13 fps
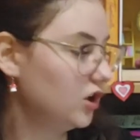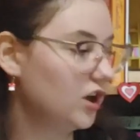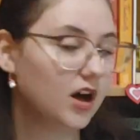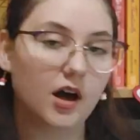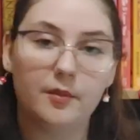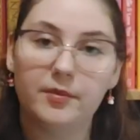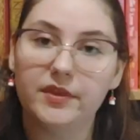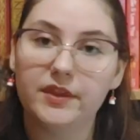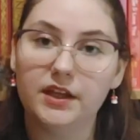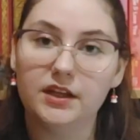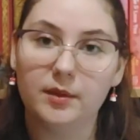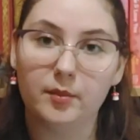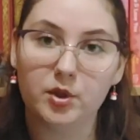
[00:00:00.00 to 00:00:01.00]
look up the
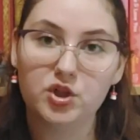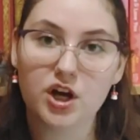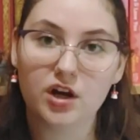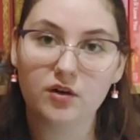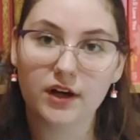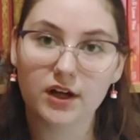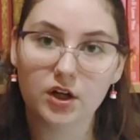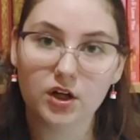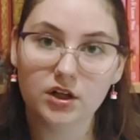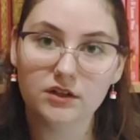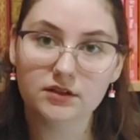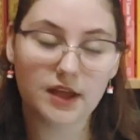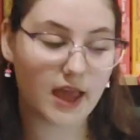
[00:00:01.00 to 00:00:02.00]
number generator
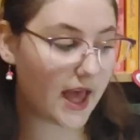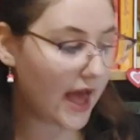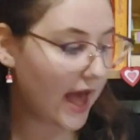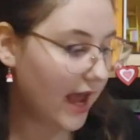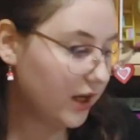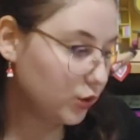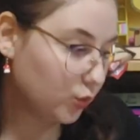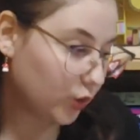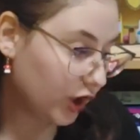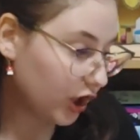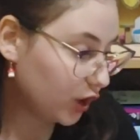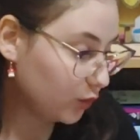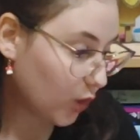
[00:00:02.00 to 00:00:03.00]
and we're gonna